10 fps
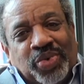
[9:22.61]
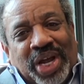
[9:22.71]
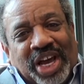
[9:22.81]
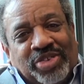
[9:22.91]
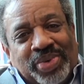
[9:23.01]

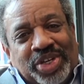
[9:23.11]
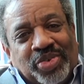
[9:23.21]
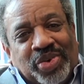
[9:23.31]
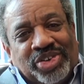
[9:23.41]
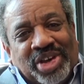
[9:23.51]
I
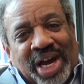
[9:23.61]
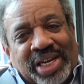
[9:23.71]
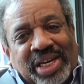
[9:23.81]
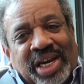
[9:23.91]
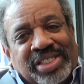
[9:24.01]
stumbled so
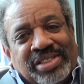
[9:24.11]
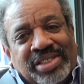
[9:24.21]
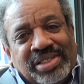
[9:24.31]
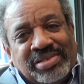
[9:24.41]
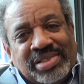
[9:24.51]
bad,
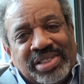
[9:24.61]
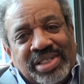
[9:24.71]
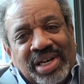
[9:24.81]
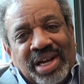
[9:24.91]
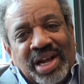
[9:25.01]

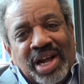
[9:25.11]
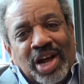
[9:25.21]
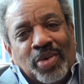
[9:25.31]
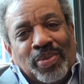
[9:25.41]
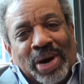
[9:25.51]
I
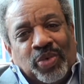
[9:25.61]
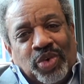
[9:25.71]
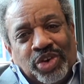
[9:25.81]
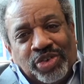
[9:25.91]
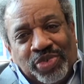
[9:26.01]
couldn't pick up the
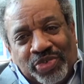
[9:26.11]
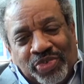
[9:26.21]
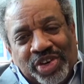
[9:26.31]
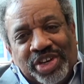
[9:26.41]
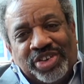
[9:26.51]
telephone
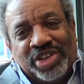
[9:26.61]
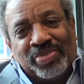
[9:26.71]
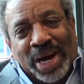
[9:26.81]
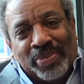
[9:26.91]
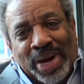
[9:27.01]
to say
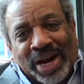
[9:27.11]
hello.